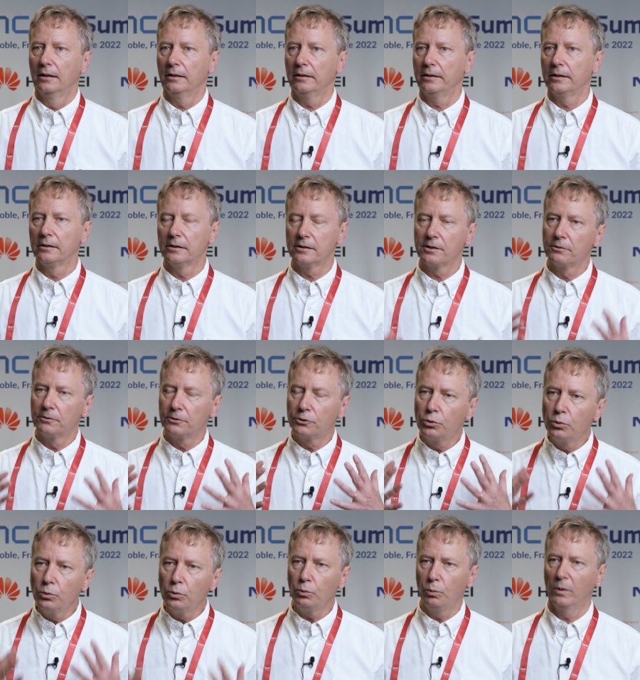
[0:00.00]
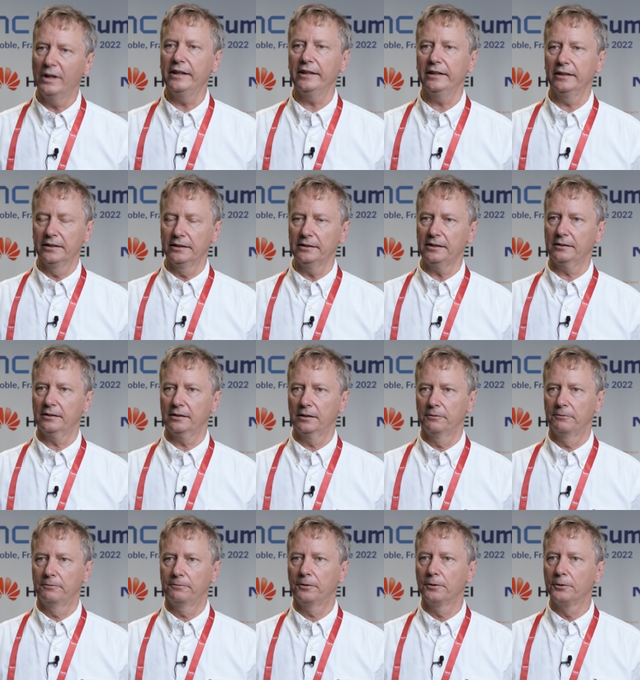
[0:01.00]
there's a true willingness
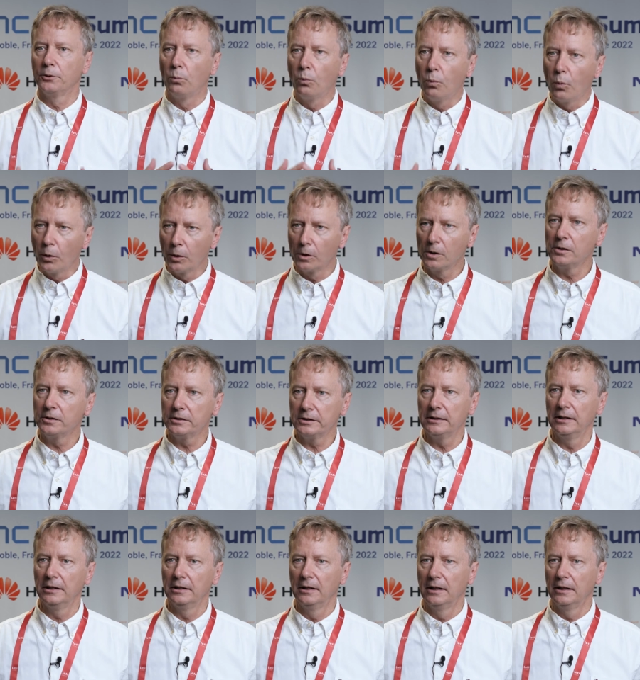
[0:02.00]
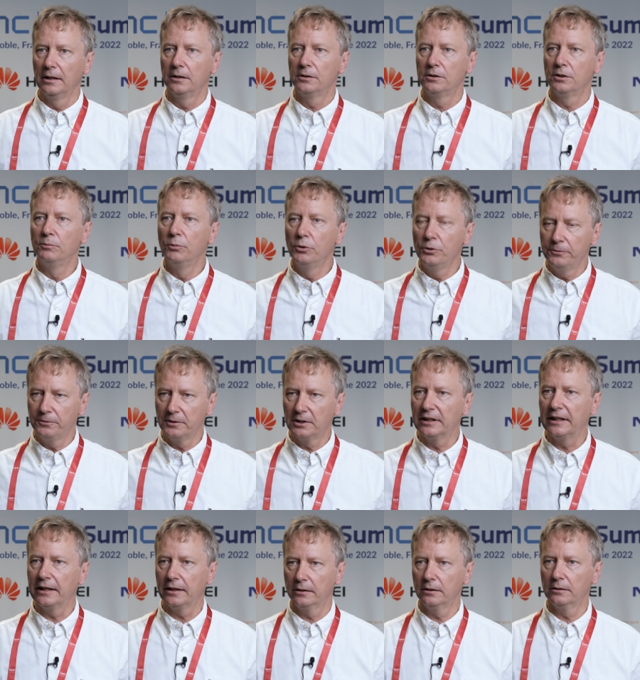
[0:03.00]
for the world to move
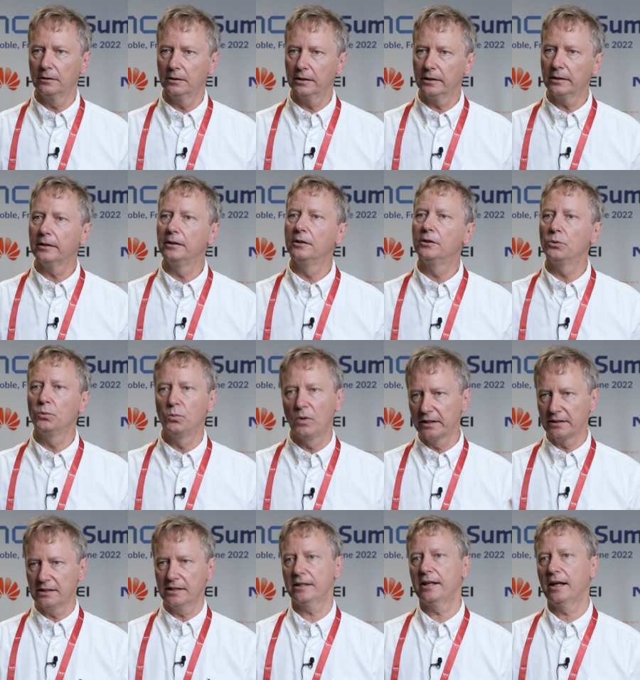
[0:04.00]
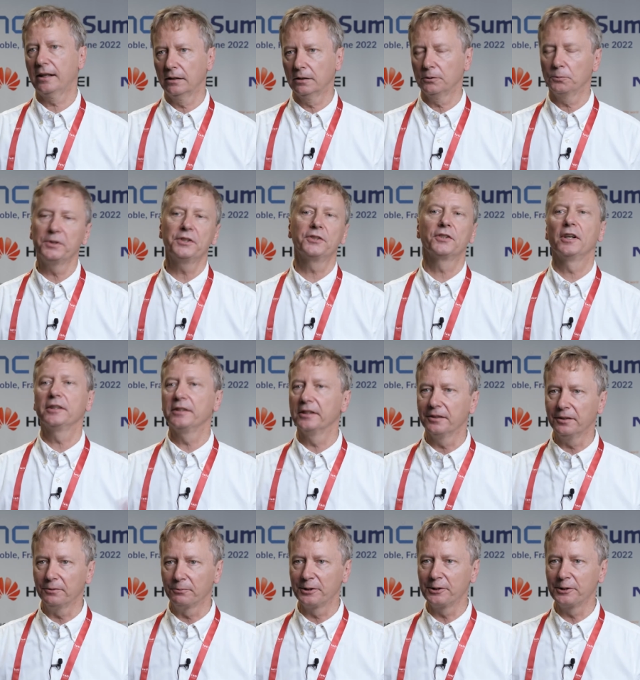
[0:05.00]
together into one standard. We saw this.